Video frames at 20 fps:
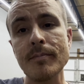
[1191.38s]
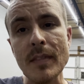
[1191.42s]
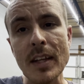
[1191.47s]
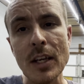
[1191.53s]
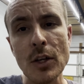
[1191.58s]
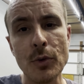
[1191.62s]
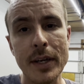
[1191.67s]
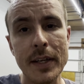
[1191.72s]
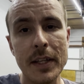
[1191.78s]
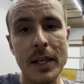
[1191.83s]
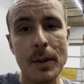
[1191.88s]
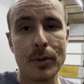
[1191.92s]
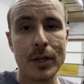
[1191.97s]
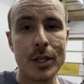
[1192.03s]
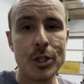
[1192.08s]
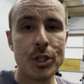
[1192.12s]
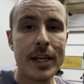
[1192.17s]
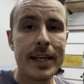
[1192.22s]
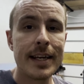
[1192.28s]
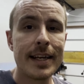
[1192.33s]
Greatly
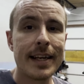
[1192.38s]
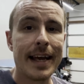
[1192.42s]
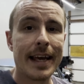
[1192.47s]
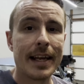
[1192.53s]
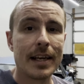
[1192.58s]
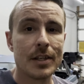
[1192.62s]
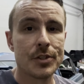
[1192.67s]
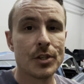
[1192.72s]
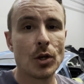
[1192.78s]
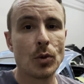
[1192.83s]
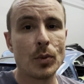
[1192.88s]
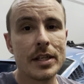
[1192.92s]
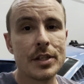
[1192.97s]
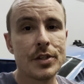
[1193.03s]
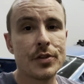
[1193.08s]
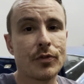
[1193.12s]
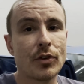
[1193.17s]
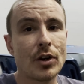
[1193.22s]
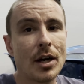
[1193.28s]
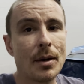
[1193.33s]
appreciate it. And as always,
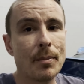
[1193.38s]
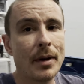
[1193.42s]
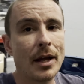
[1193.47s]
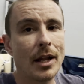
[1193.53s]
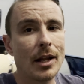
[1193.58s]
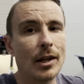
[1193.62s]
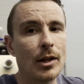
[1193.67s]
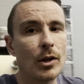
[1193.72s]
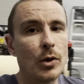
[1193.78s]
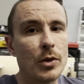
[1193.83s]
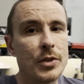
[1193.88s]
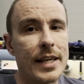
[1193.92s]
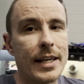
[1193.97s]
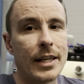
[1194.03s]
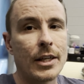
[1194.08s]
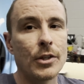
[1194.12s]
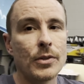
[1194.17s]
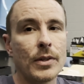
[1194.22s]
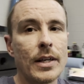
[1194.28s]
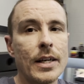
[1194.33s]
from Low Tech
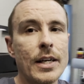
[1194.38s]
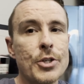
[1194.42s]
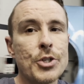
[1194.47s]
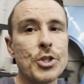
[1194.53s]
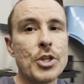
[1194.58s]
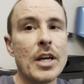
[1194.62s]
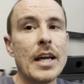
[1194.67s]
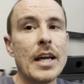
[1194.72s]
Garage,